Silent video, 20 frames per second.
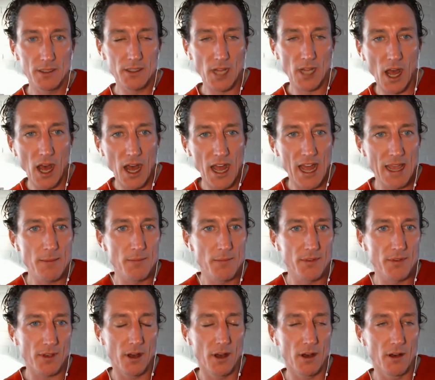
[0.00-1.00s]

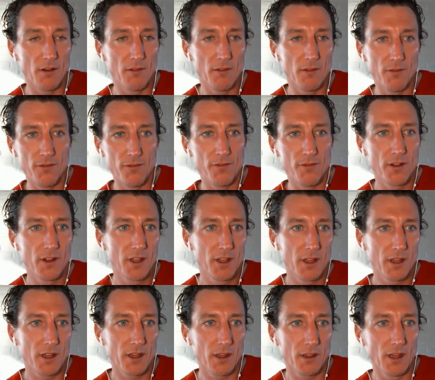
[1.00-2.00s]
times of
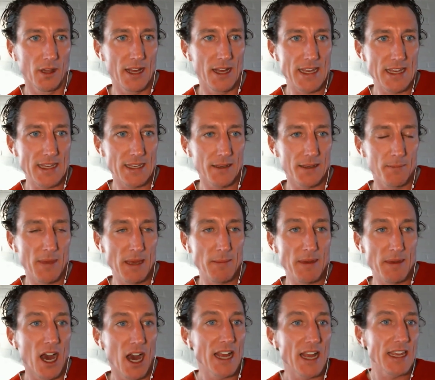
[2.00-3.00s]
like
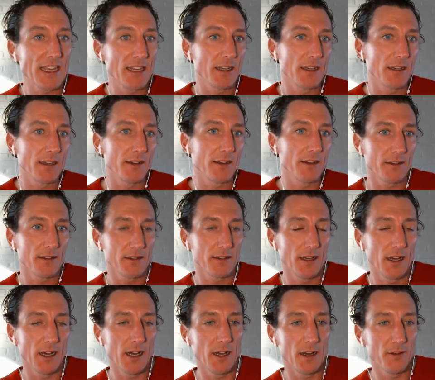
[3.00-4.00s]
maybe heightened
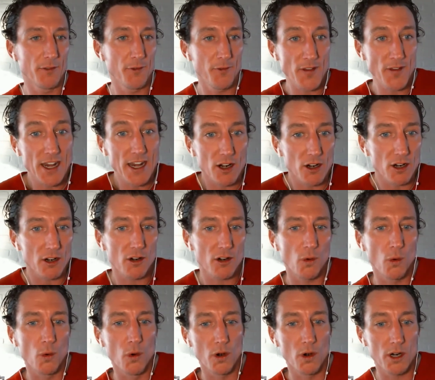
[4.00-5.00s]
fear
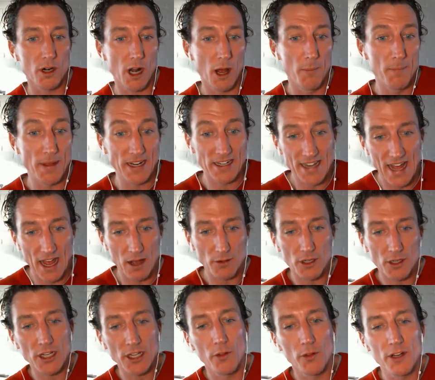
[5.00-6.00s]
or a big
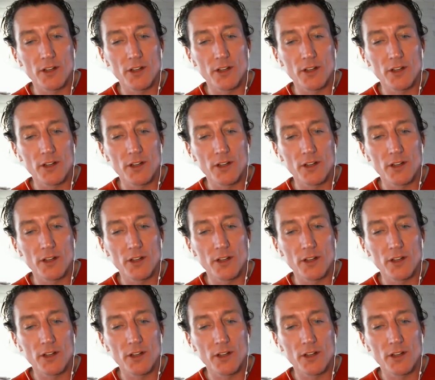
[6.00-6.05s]
downturn.